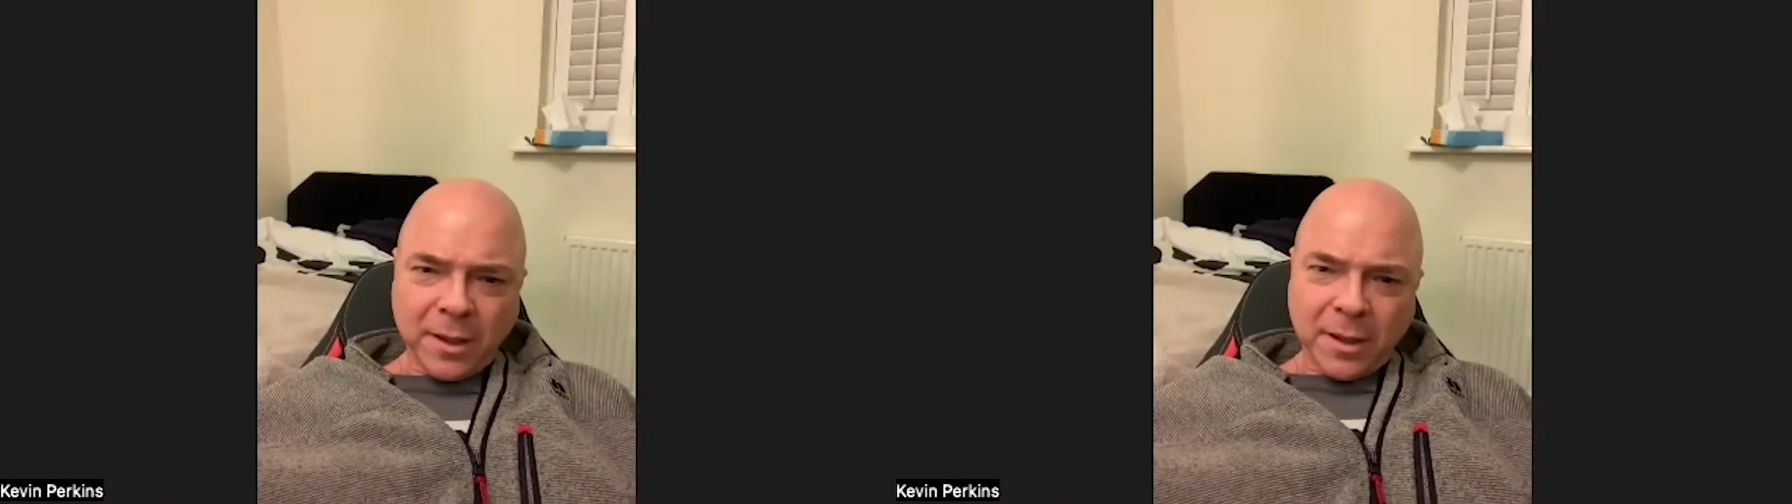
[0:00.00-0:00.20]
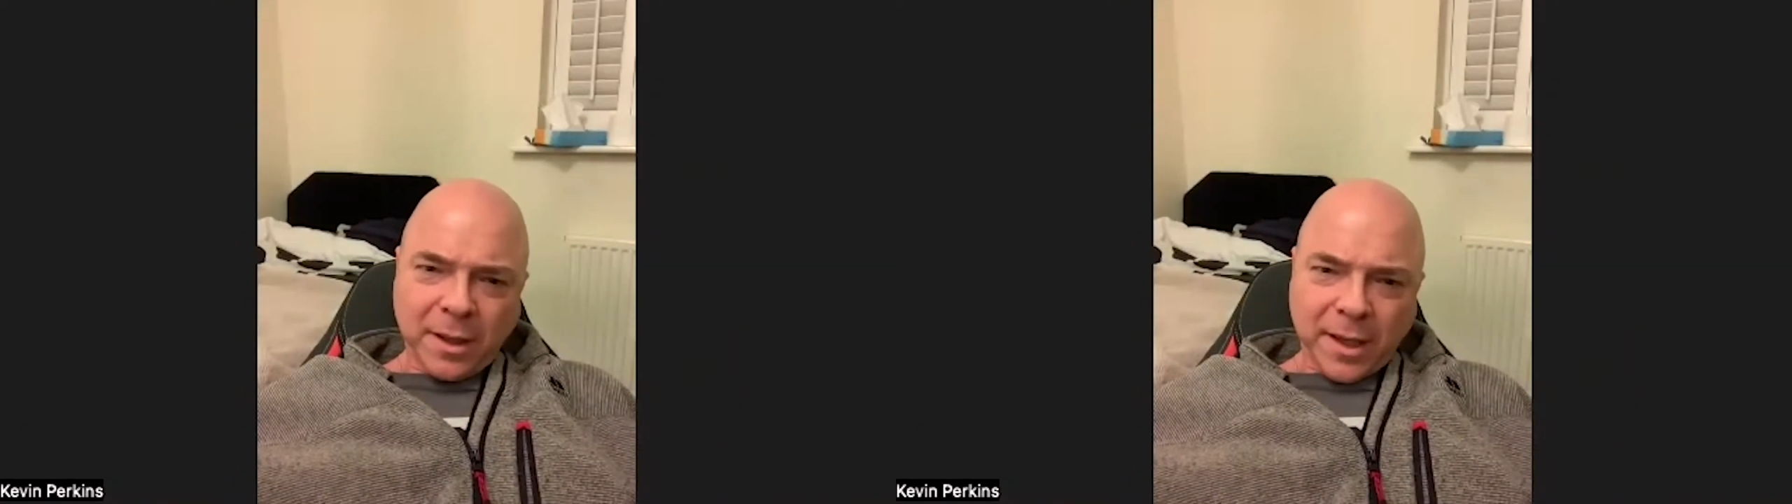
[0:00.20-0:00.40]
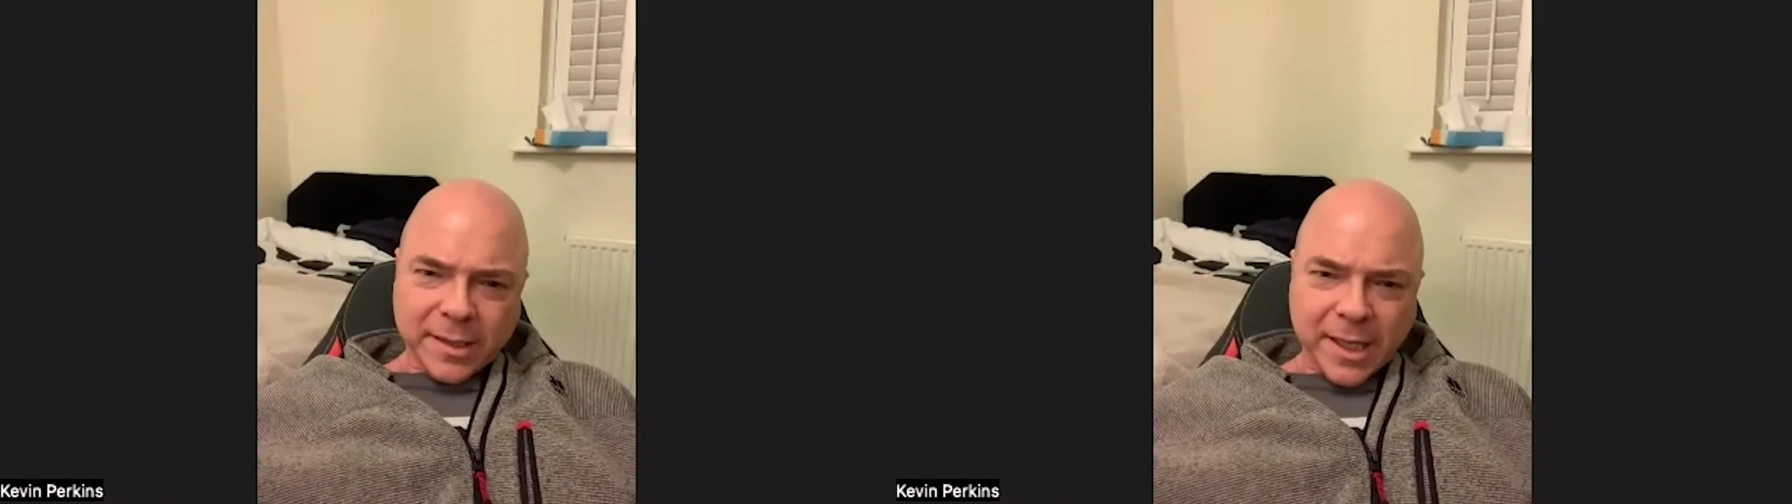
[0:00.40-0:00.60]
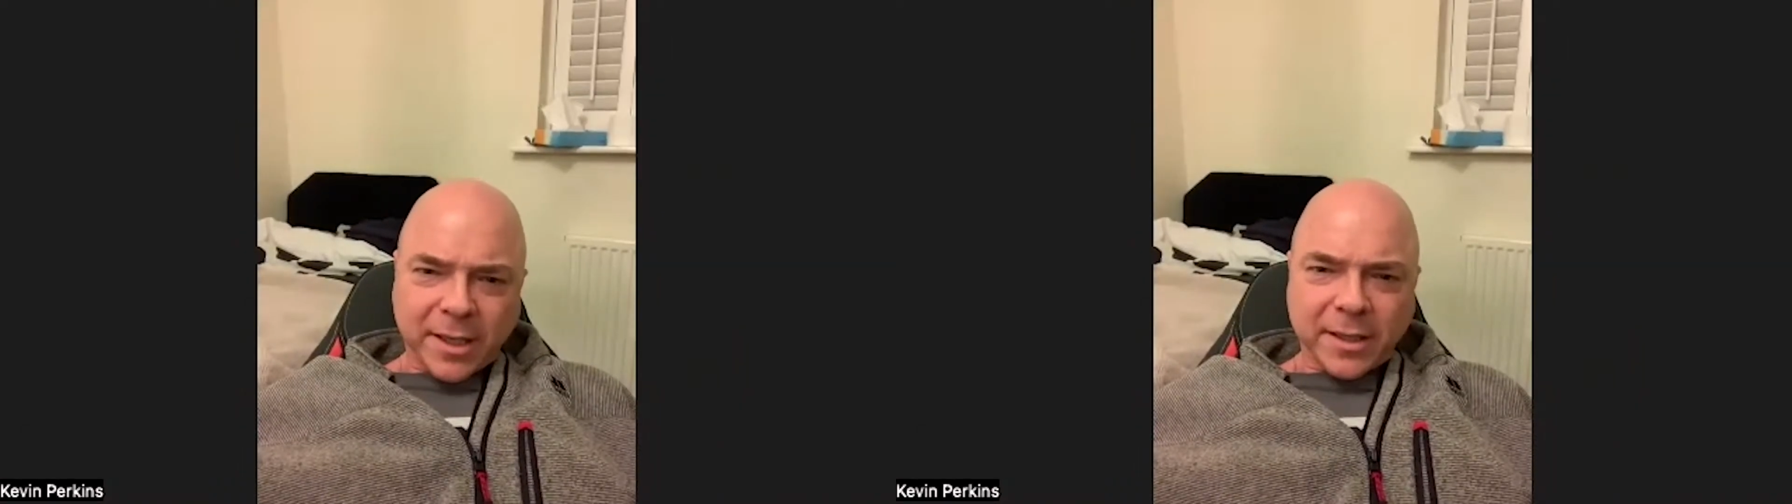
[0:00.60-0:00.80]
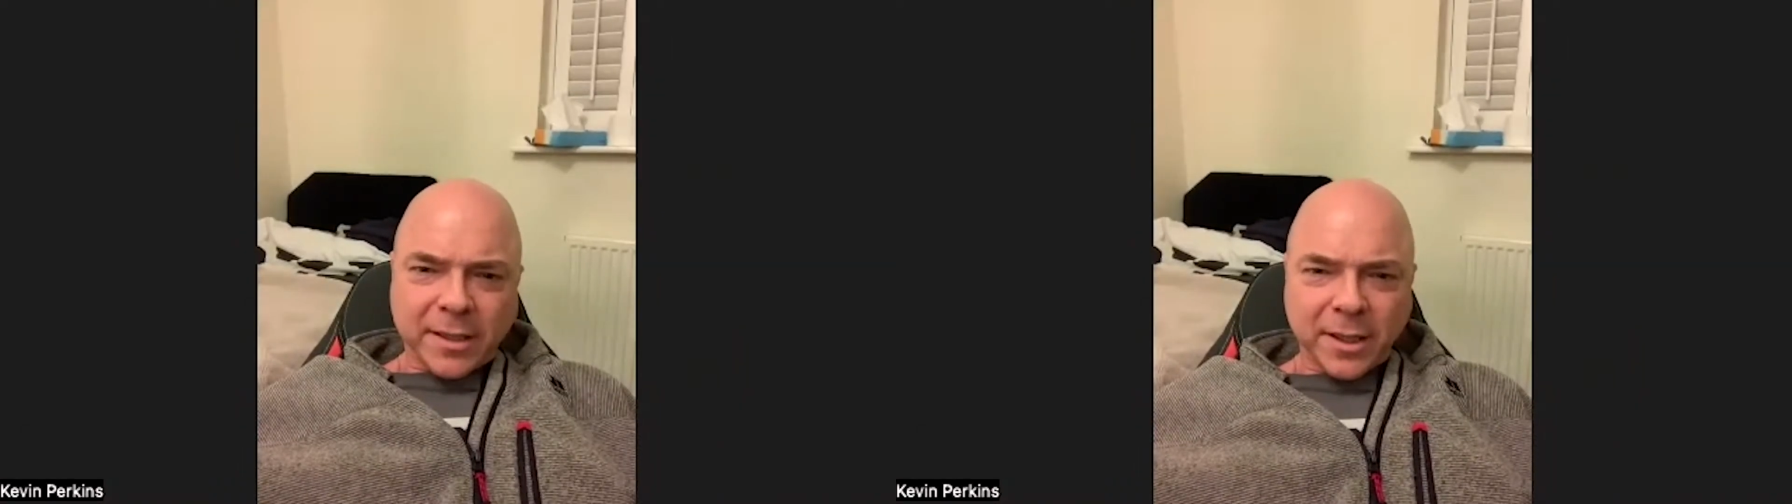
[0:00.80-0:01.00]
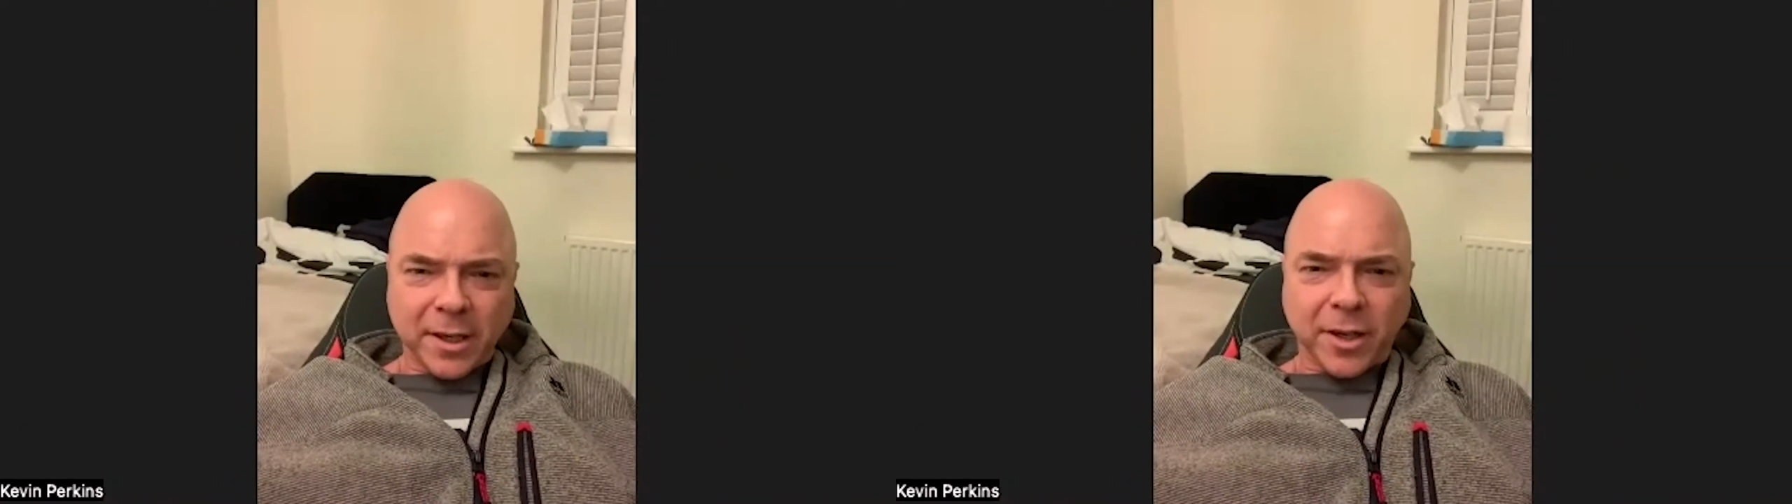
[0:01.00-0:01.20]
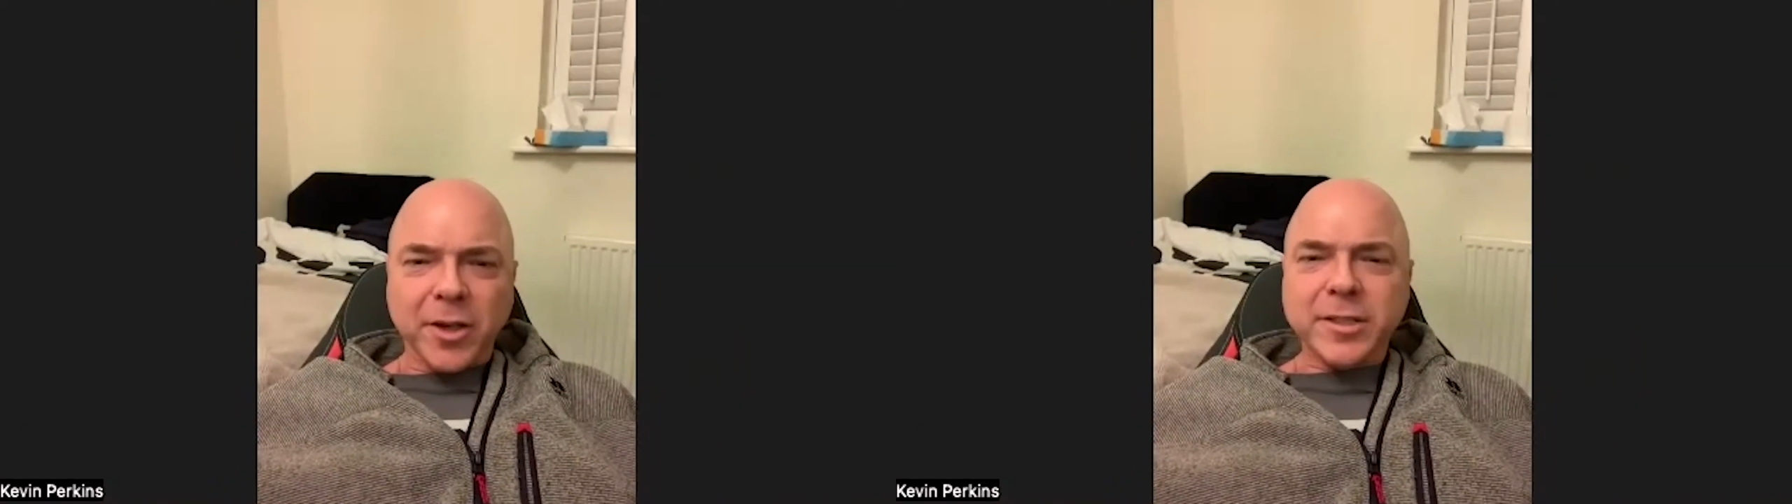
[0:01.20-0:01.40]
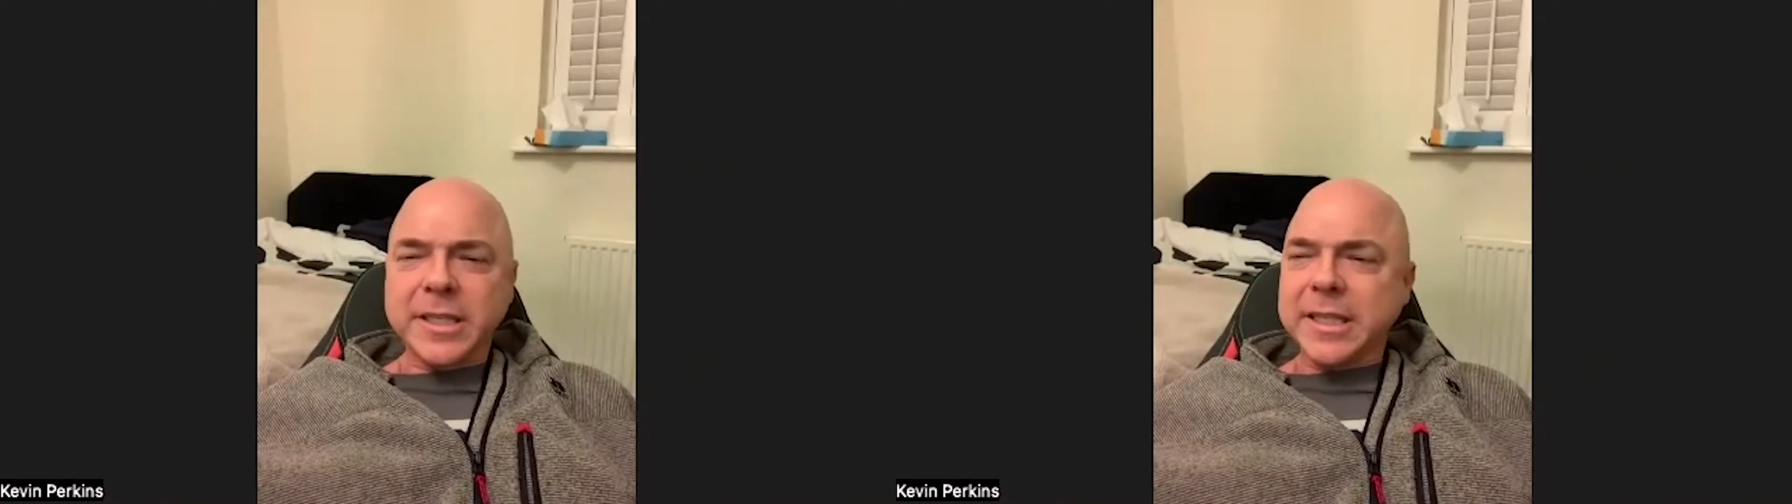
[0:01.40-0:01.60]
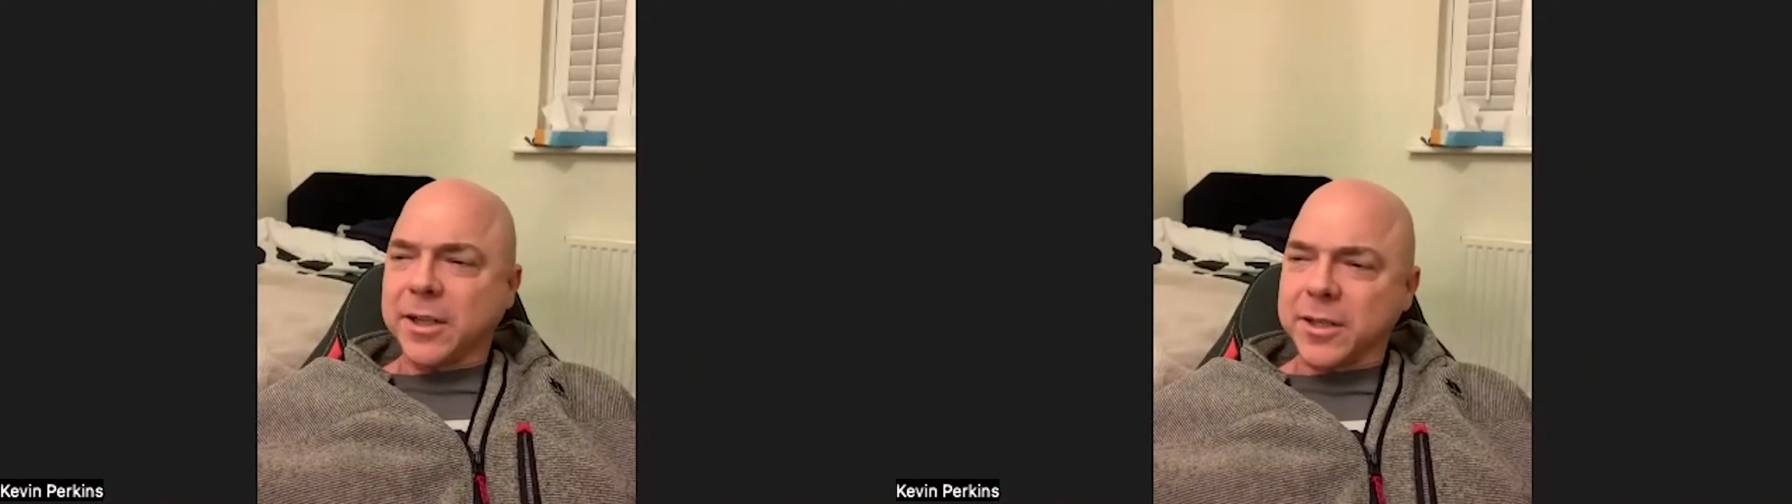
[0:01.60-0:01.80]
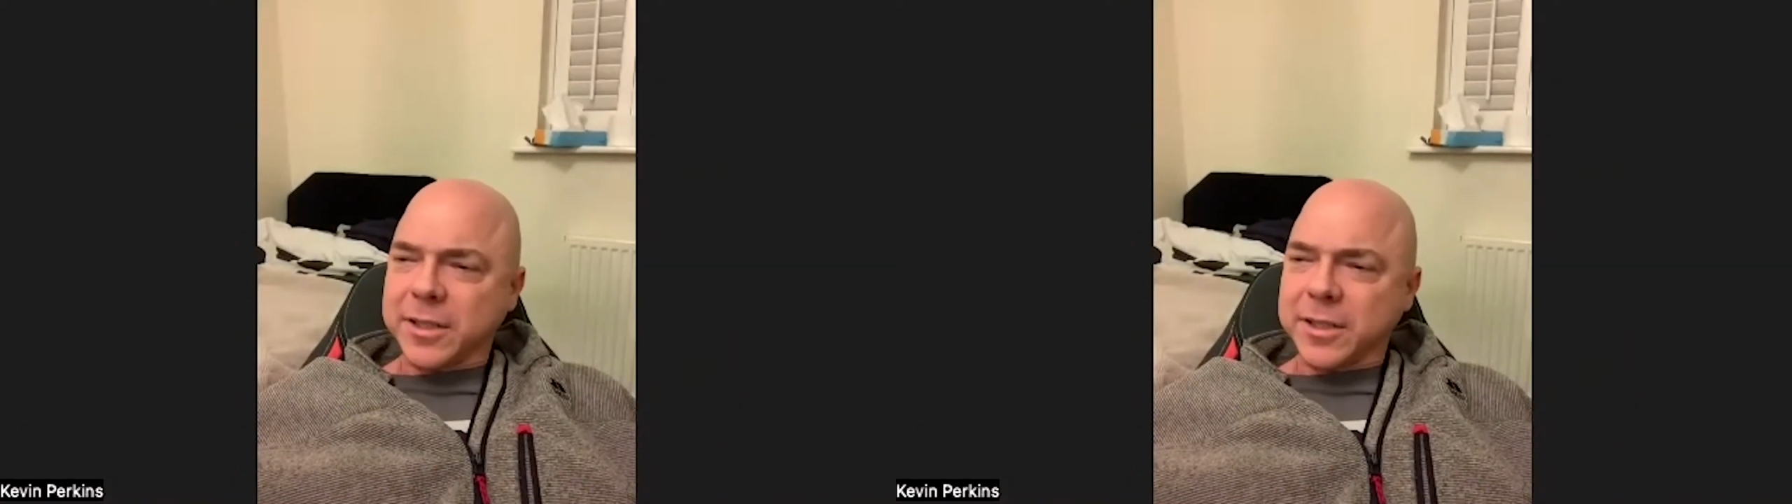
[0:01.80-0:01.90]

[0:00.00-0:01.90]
as like Kersney